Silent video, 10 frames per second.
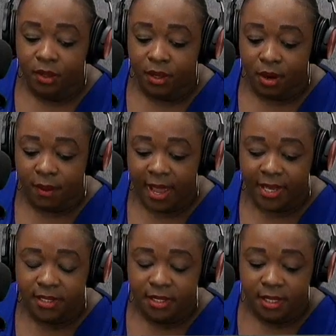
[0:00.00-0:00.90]
All
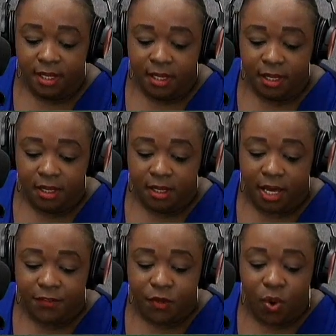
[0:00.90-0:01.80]
right?
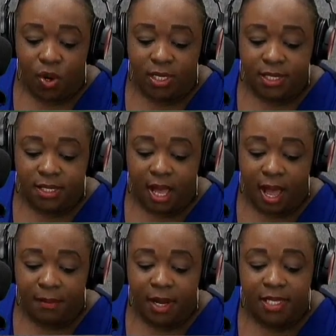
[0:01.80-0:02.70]
Of course,
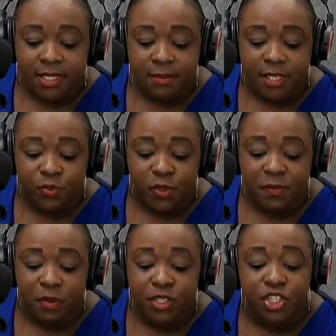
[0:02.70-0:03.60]
customers will
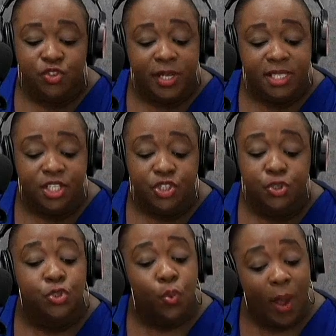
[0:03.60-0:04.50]
be restricted to
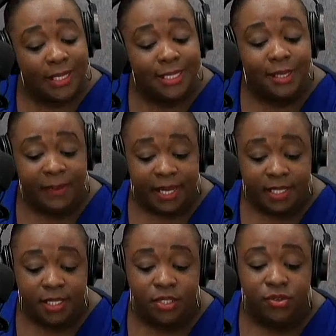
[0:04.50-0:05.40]
20
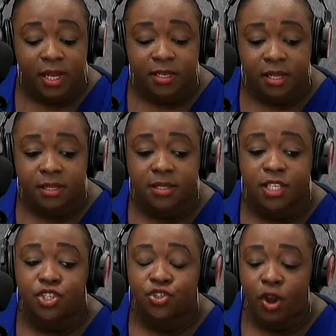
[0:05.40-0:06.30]
minutes to conduct their
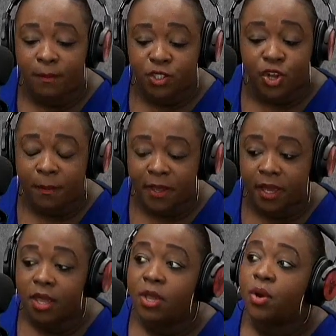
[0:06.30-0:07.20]

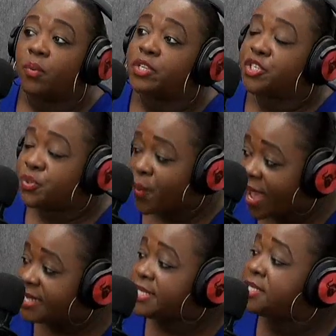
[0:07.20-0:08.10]
shopping, which is
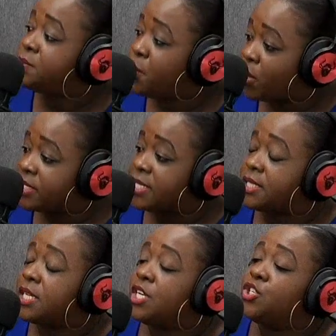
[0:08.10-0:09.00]
why it is
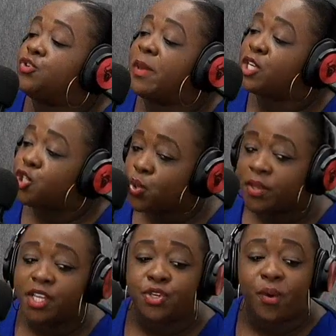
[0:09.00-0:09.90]
important to make sure
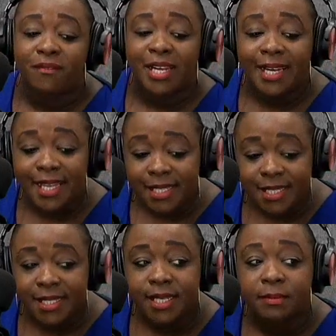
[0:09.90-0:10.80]
that you have a
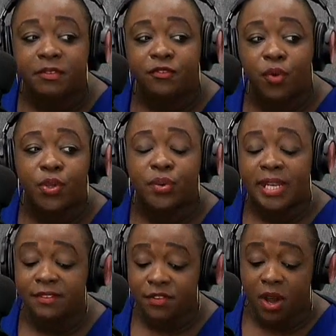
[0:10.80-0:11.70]
list before you
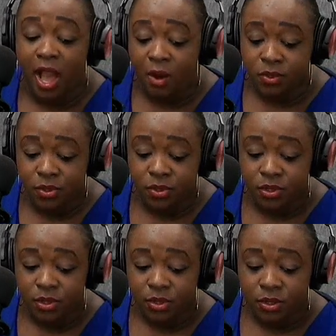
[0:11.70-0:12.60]
leave your
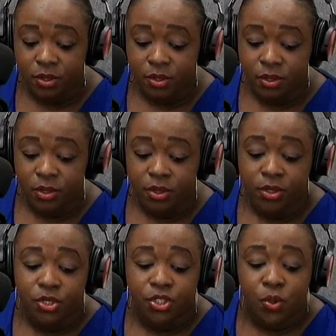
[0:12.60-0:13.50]
house.
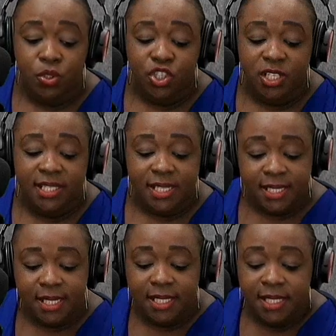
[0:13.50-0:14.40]
Social
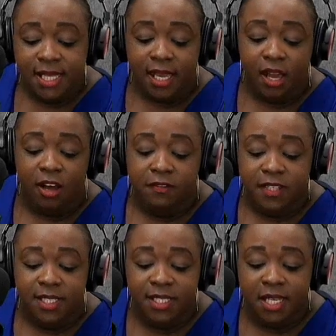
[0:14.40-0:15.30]
distancing of
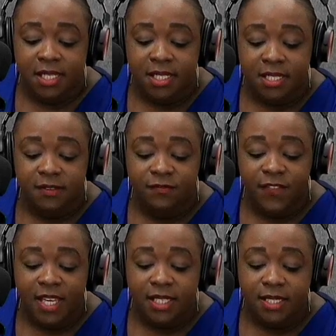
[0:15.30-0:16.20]
6
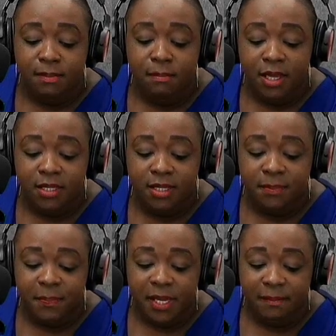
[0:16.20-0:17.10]
feet
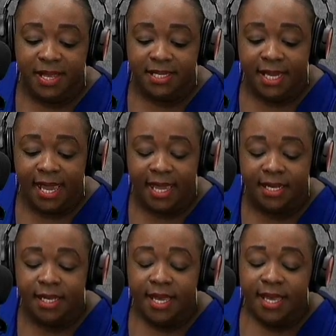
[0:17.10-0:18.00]
must be
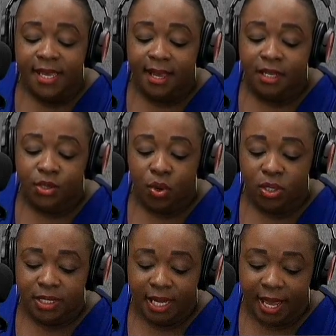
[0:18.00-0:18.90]
maintained at
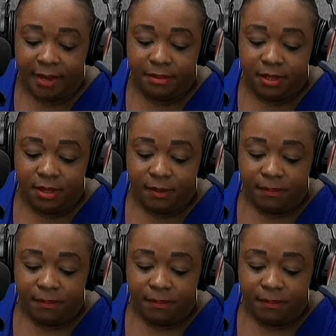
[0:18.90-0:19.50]
all times.